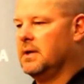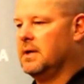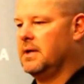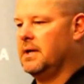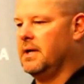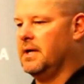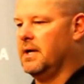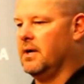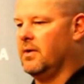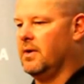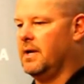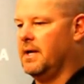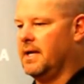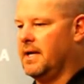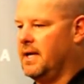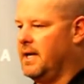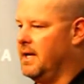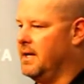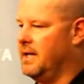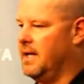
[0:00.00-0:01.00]
You know, and
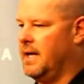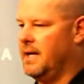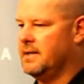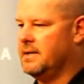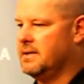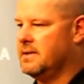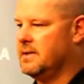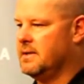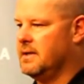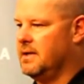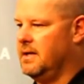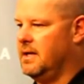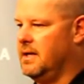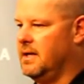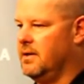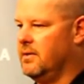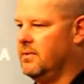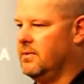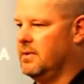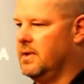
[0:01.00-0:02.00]
again, that's, you
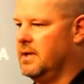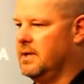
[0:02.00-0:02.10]
know,